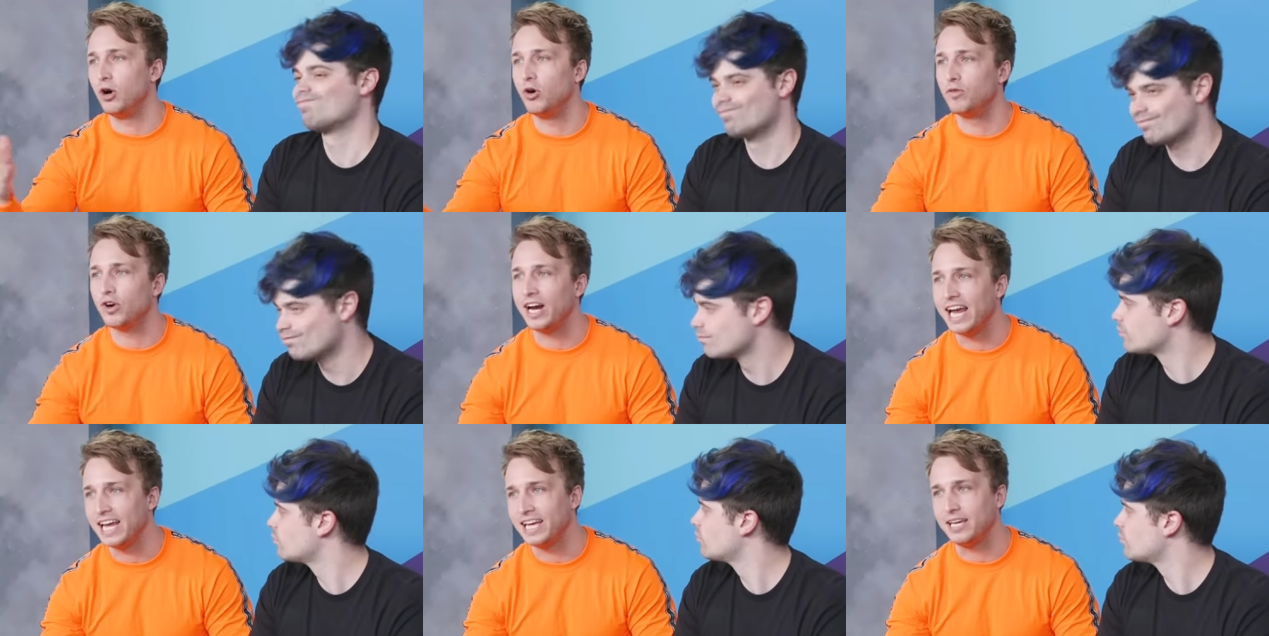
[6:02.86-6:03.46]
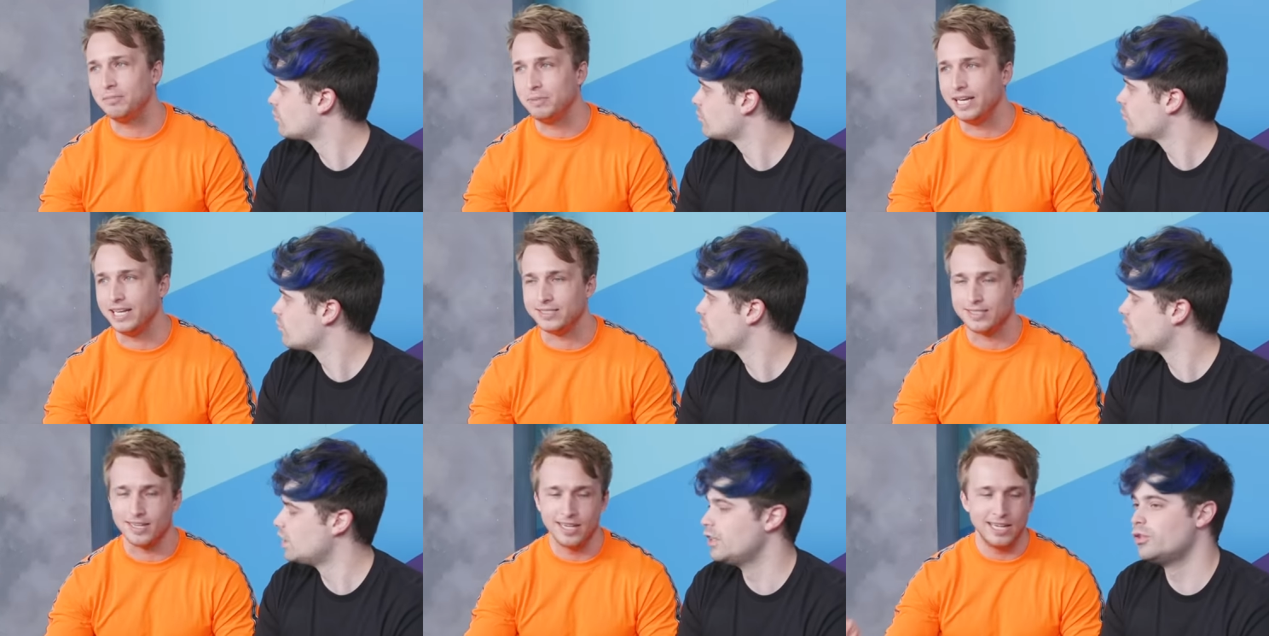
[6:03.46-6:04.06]
Speaker 1: overhanging
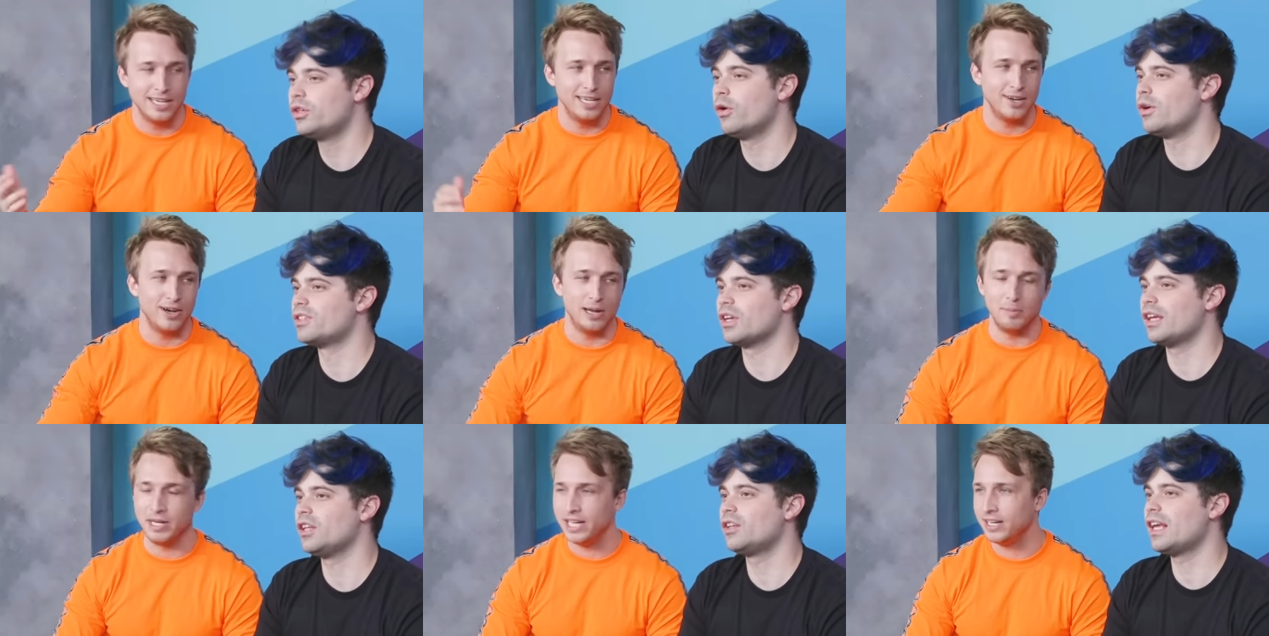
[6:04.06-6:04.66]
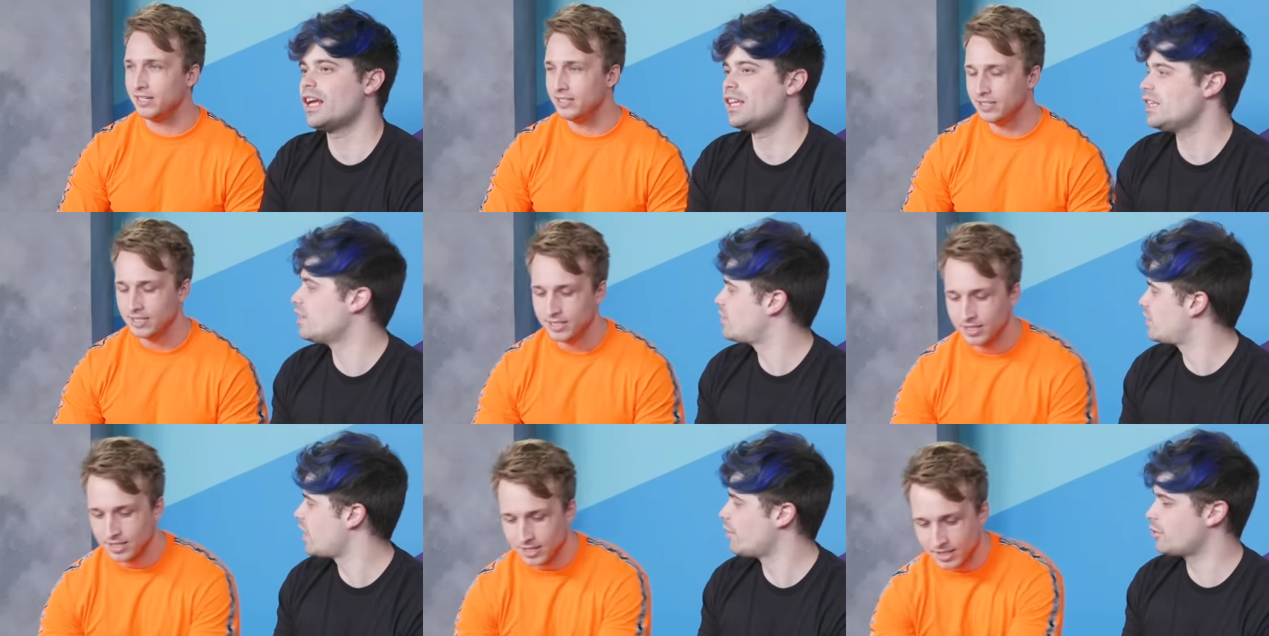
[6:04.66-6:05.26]
meat.
Speaker 2: You do, you know it's like I mean? You can't eat a
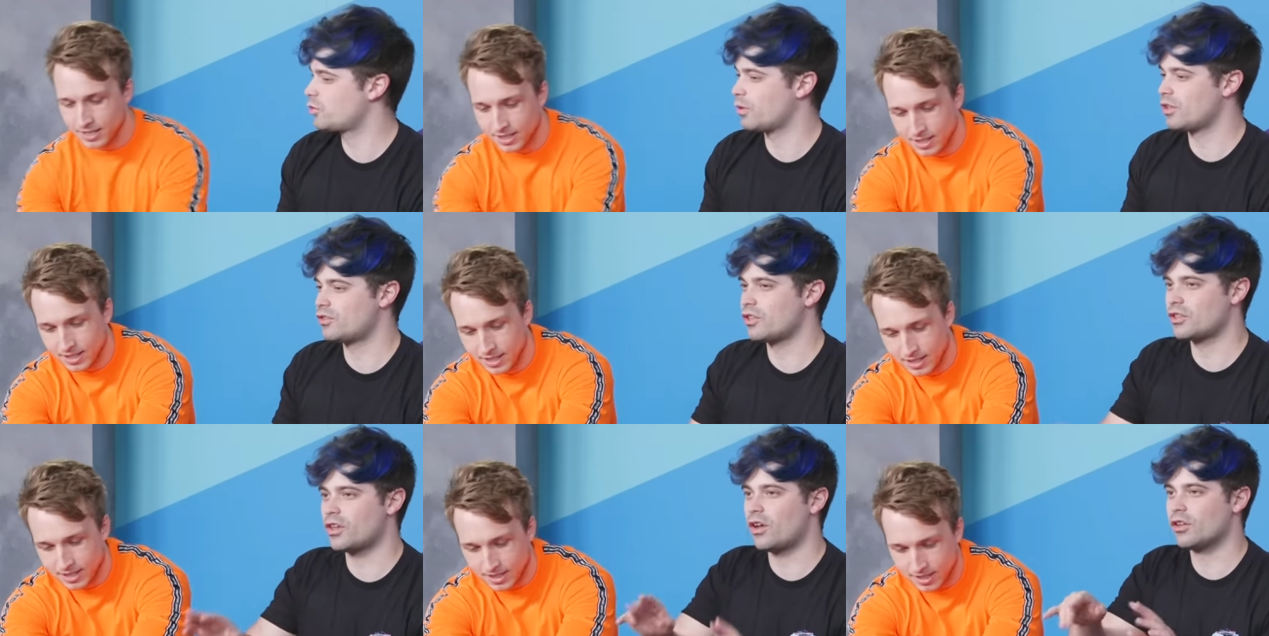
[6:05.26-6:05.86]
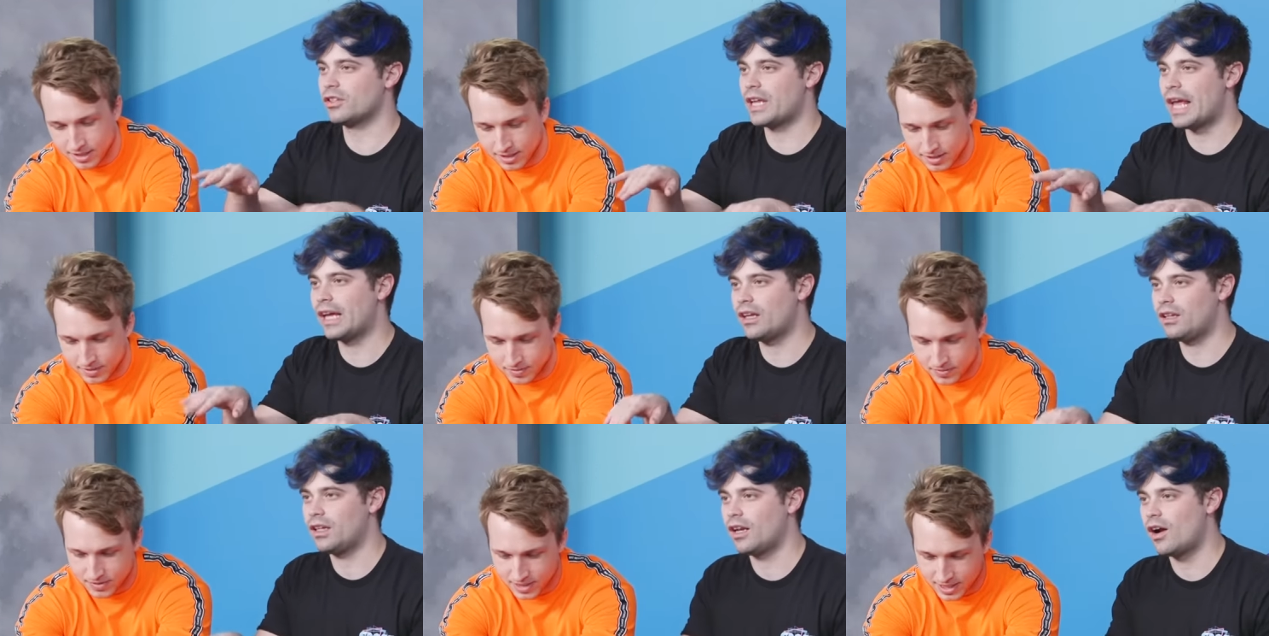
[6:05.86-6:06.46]
sandwich when it's just all
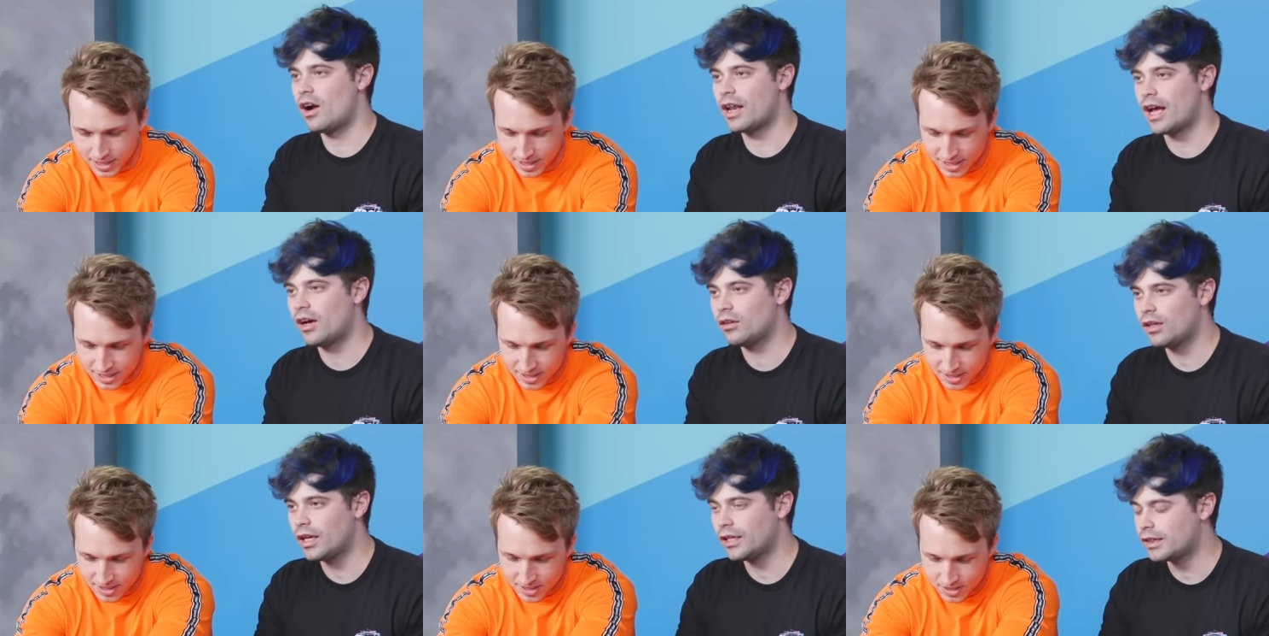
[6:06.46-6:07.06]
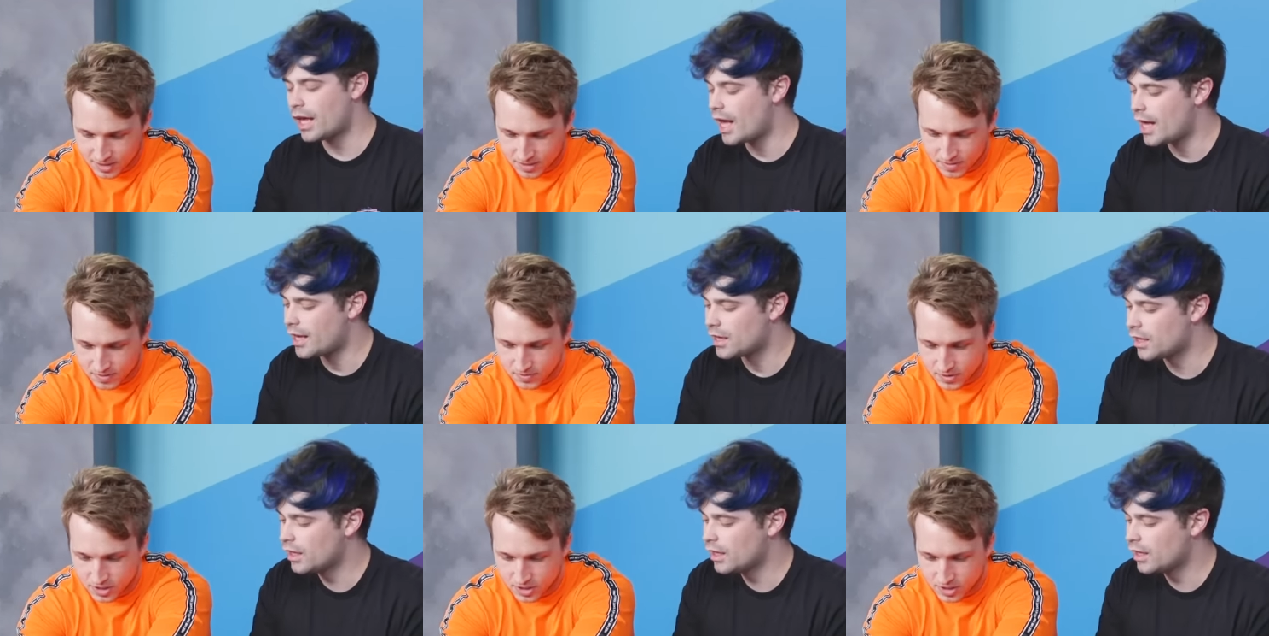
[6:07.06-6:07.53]
dangling on out like that.